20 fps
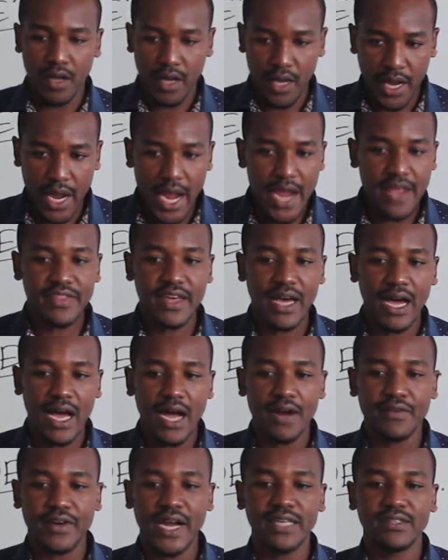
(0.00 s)
either
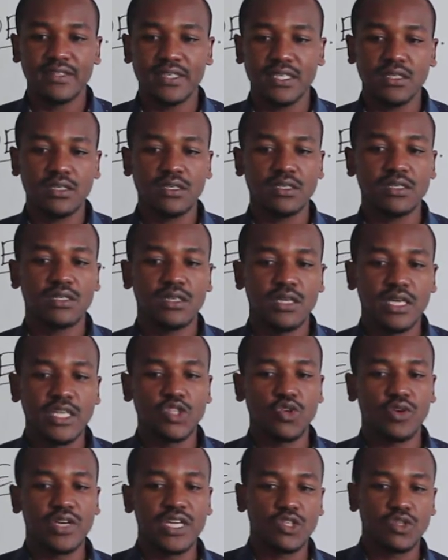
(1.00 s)
rising
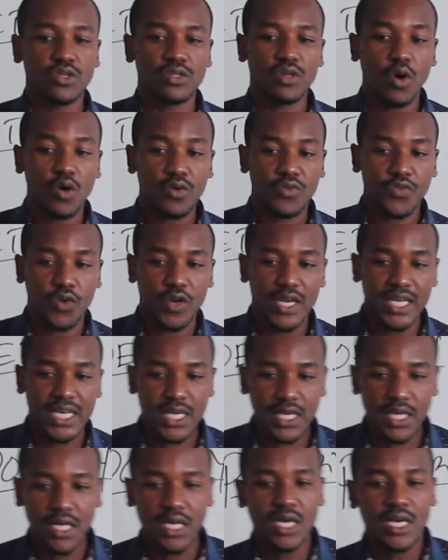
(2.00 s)
intonation or
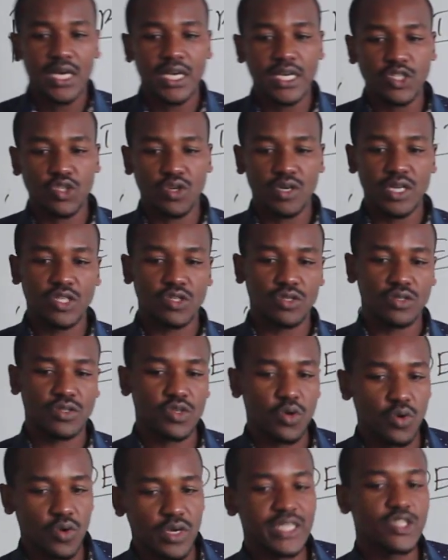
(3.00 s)
falling intonation.
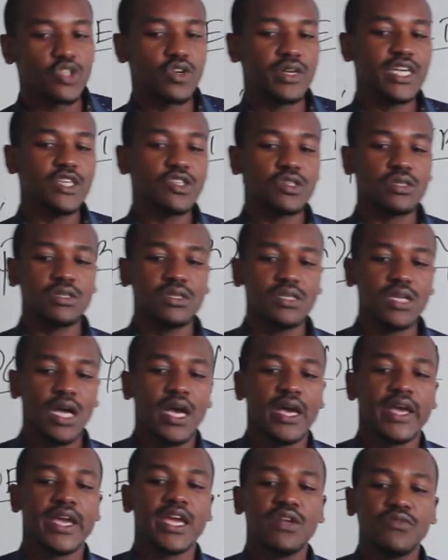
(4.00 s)
So intonation
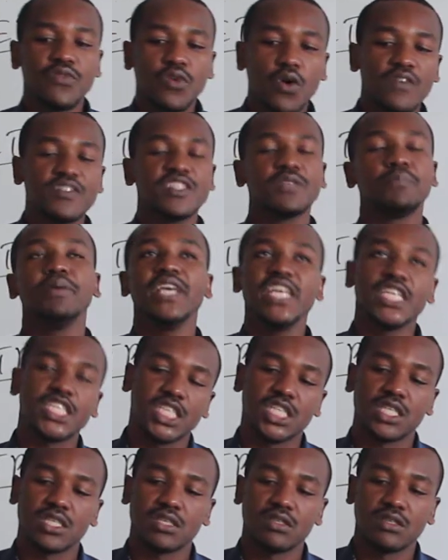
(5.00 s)
involves
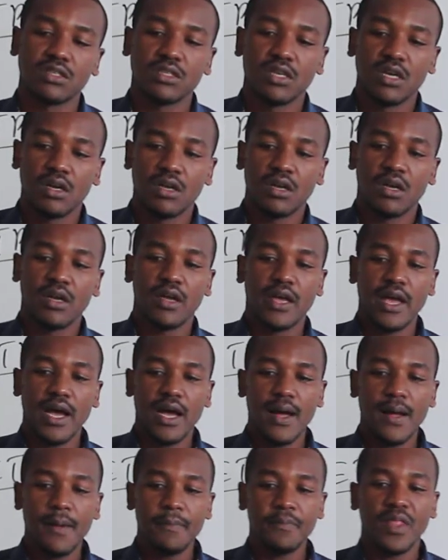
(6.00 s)
pitch,
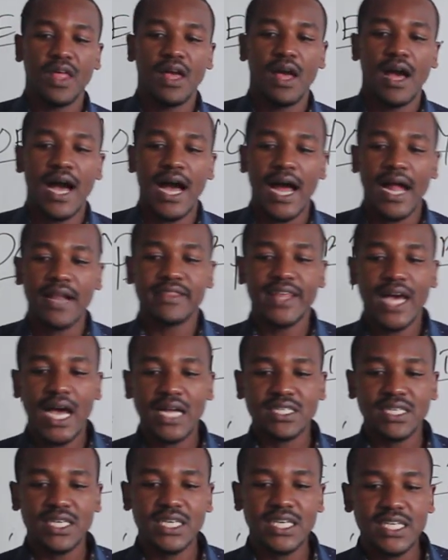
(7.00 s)
and
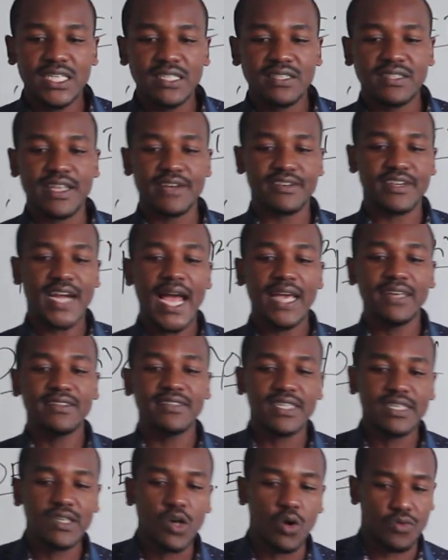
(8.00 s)
that is the
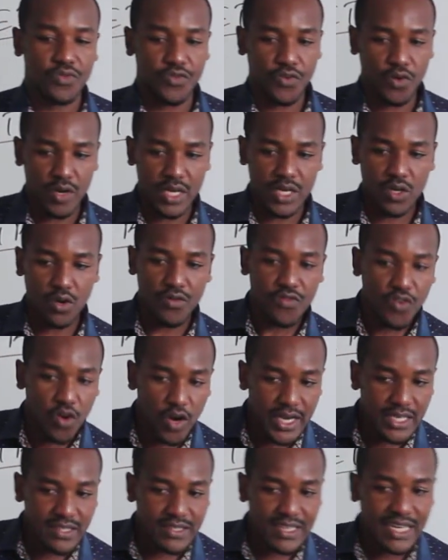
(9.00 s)
rising or falling of
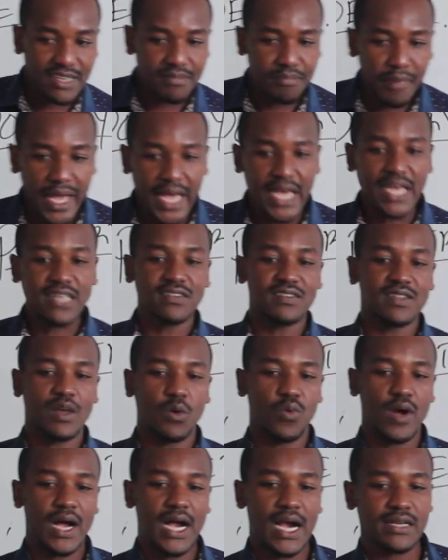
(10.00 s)
voice that makes the
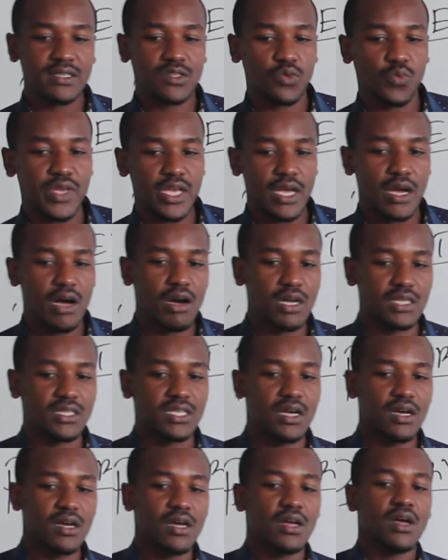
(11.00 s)
words we
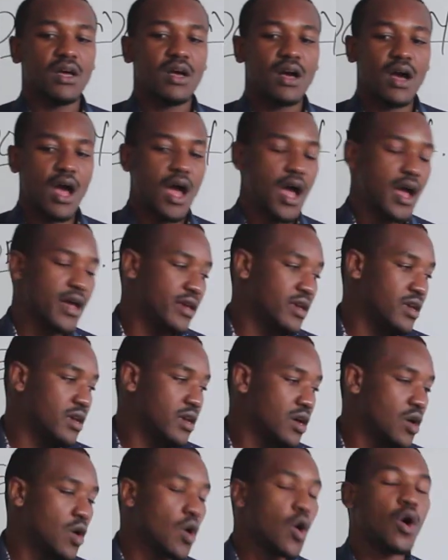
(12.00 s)
utter high
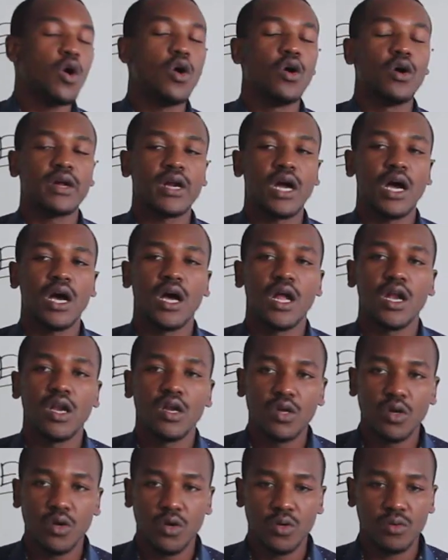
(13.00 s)
or
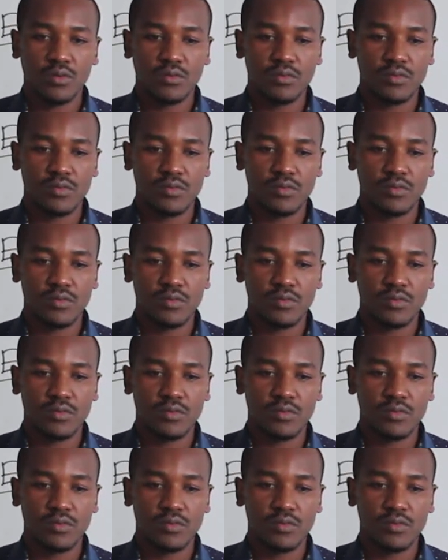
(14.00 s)
low.